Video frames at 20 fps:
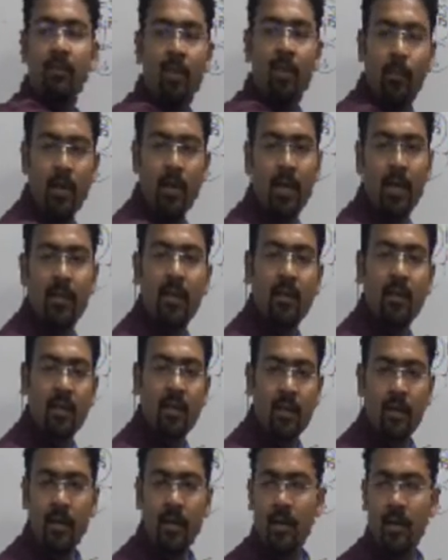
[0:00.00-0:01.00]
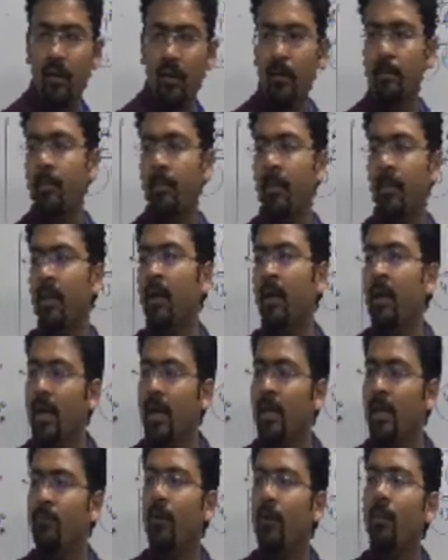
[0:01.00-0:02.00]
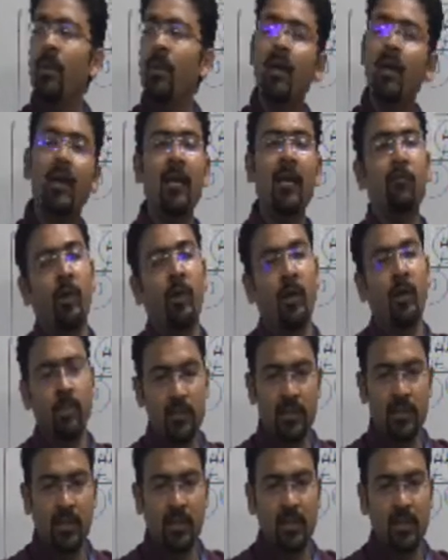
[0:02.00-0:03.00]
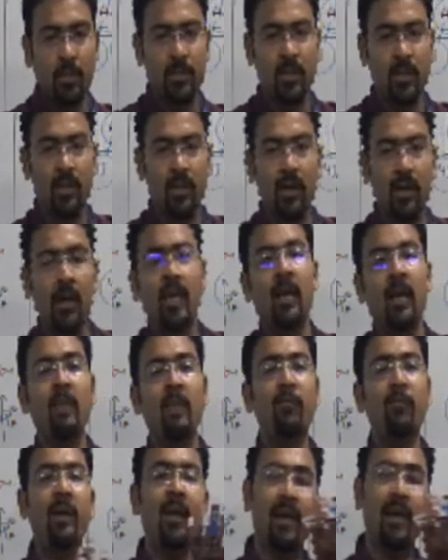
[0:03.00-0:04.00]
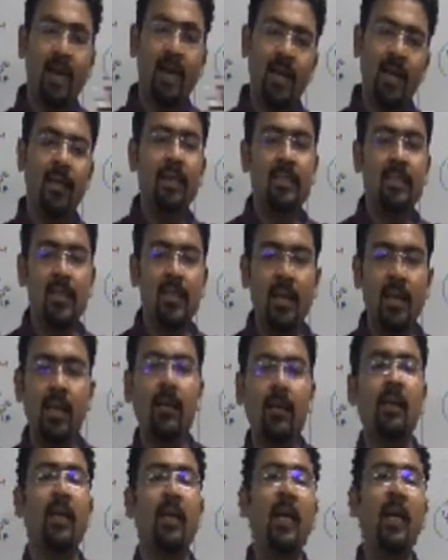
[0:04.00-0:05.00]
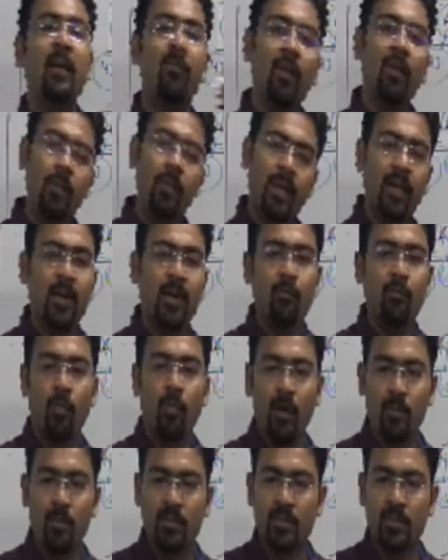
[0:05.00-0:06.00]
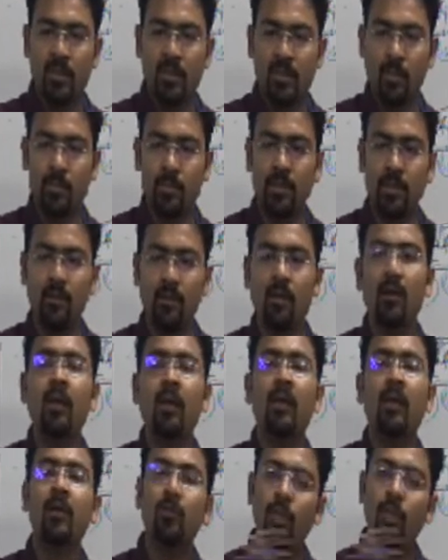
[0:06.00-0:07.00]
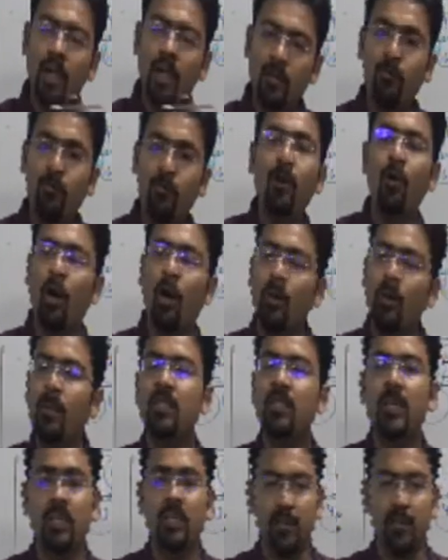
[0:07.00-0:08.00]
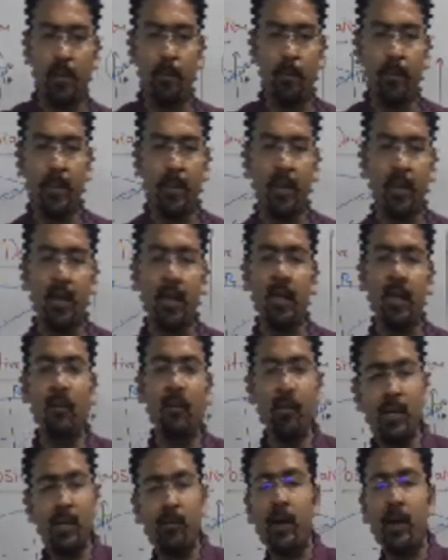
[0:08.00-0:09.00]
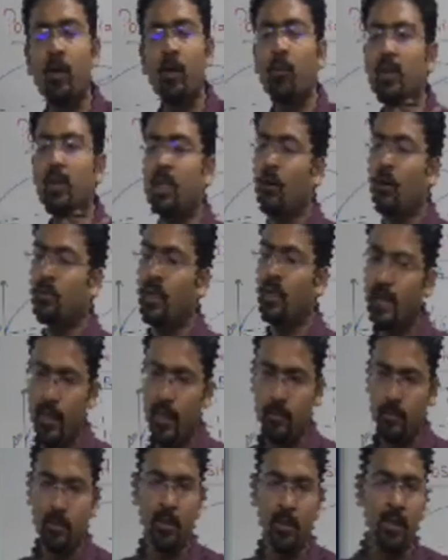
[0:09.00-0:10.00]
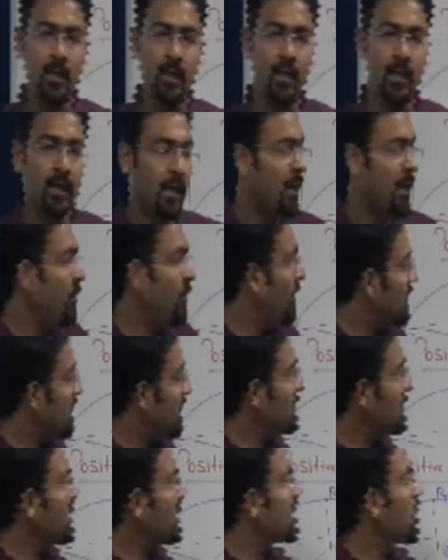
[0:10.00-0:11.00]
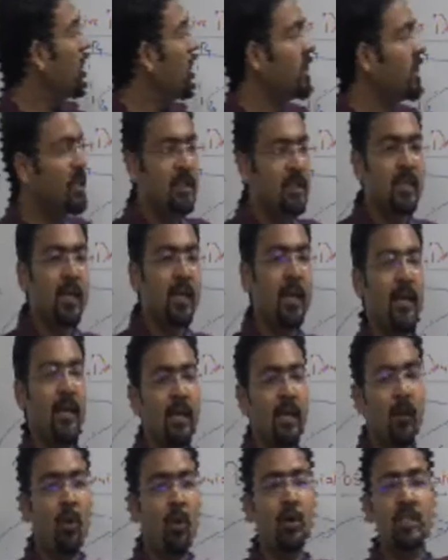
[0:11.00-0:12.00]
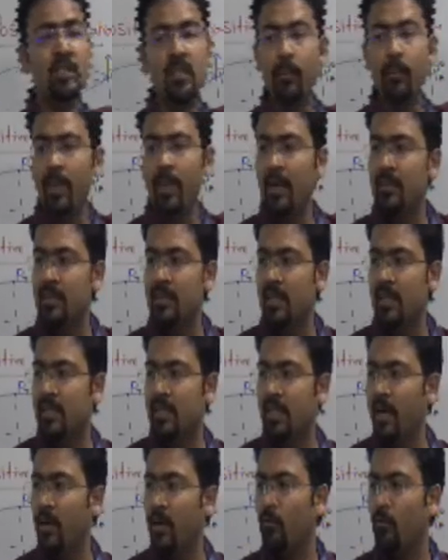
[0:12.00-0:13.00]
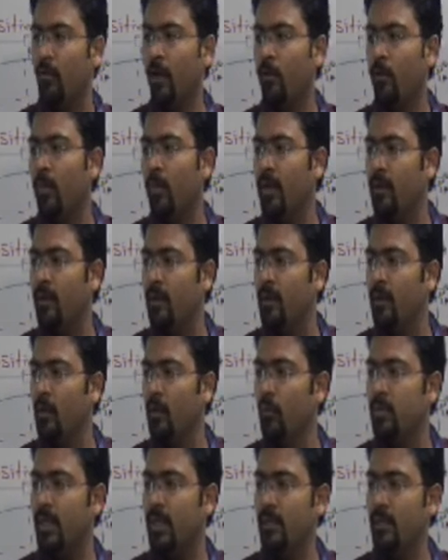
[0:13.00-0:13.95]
in the other container, it will be again 40%, 60%. If I again distill it, it will be again 40%, 60%. So it will not be changing, even if I do it 1,000 times. Since it's not changing, I cannot separate such kind of liquid using